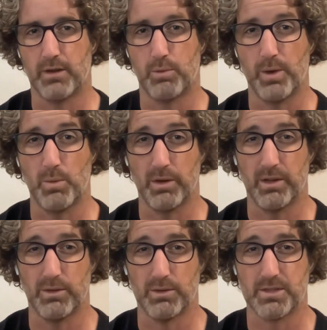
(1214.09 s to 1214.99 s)
We want
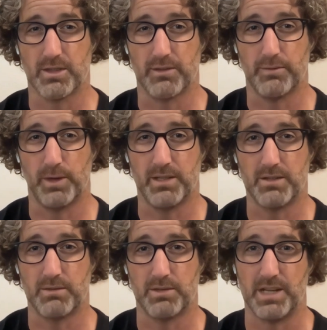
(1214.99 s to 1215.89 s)
your software
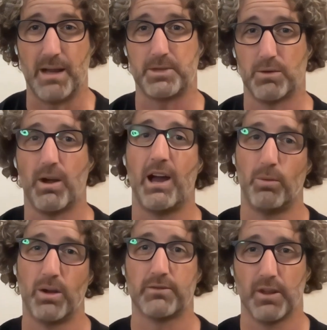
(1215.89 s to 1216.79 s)
to adapt to our
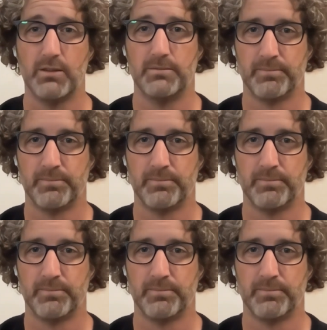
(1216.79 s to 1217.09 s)
workflow."